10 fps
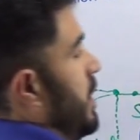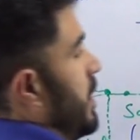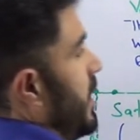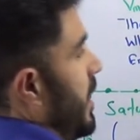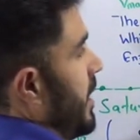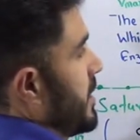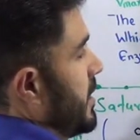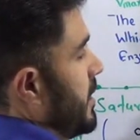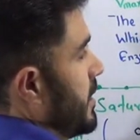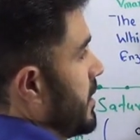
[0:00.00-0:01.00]
that
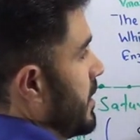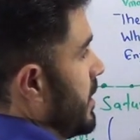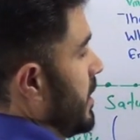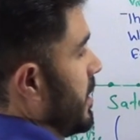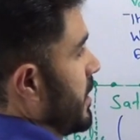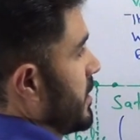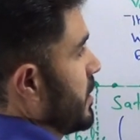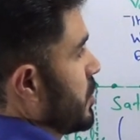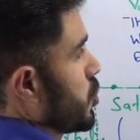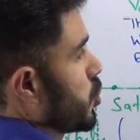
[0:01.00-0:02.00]

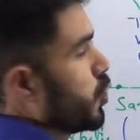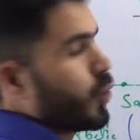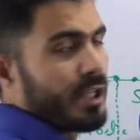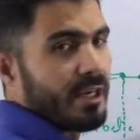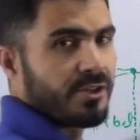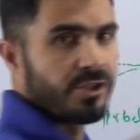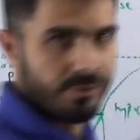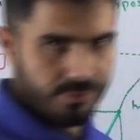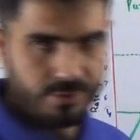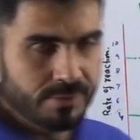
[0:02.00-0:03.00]
these two
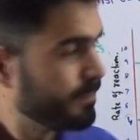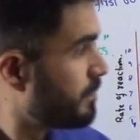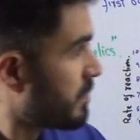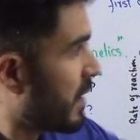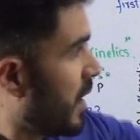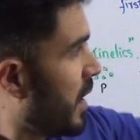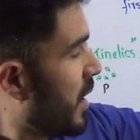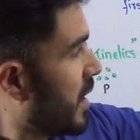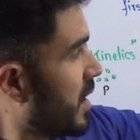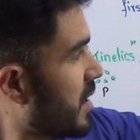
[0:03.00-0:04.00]
reactions,
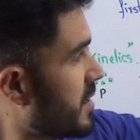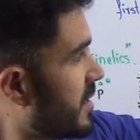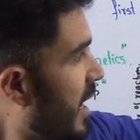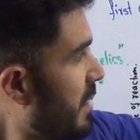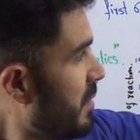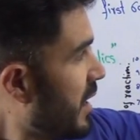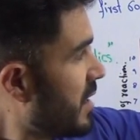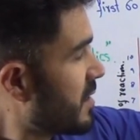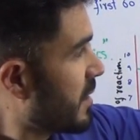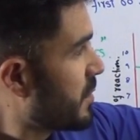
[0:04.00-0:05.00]
enzyme
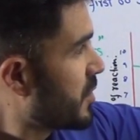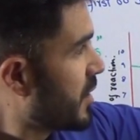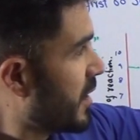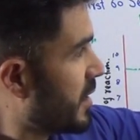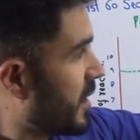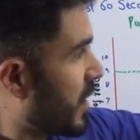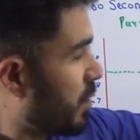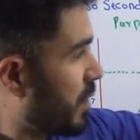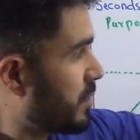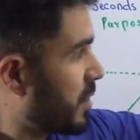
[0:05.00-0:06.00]
and substrate, they are
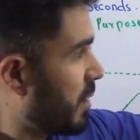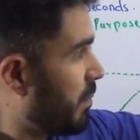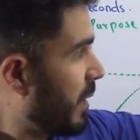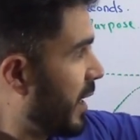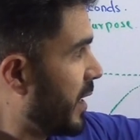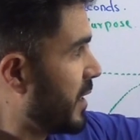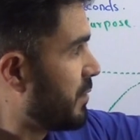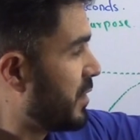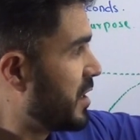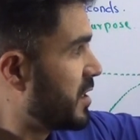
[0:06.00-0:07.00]
going to combine
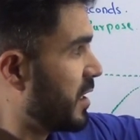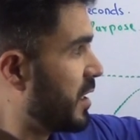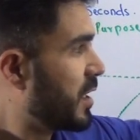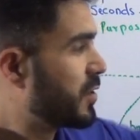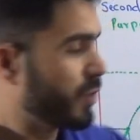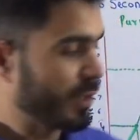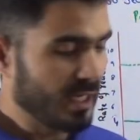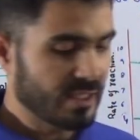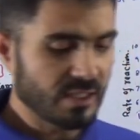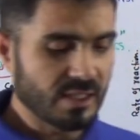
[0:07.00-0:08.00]
with each other to
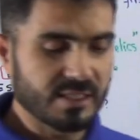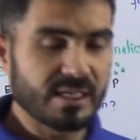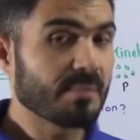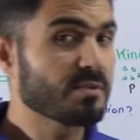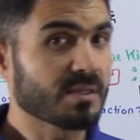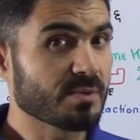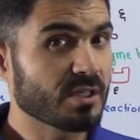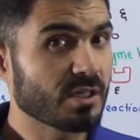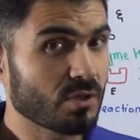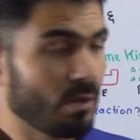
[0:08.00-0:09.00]
get enzyme
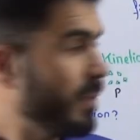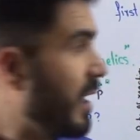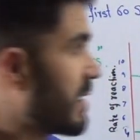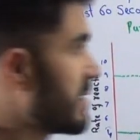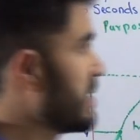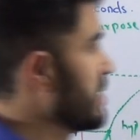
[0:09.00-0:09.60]
substrate complex.